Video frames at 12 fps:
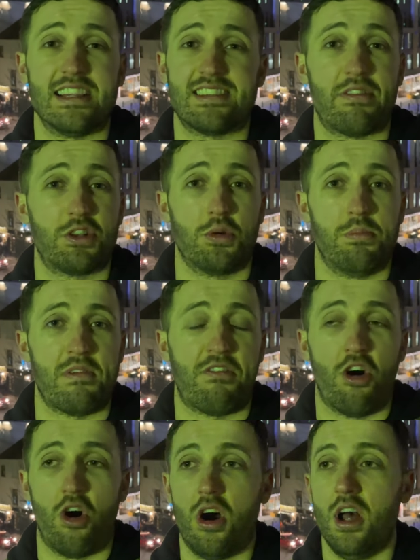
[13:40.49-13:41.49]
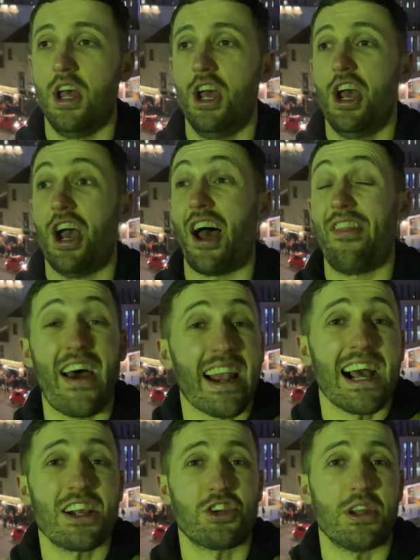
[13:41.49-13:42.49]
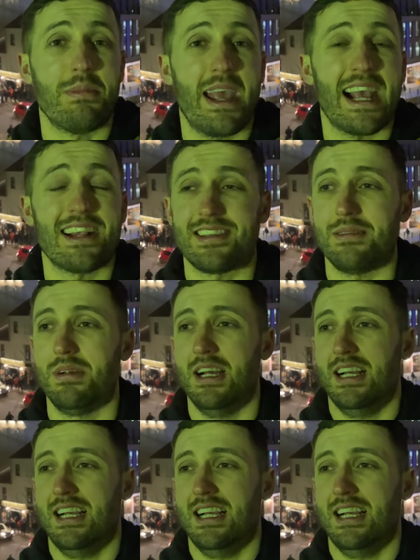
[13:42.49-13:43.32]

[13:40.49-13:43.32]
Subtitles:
he's ever done before. And that actually makes him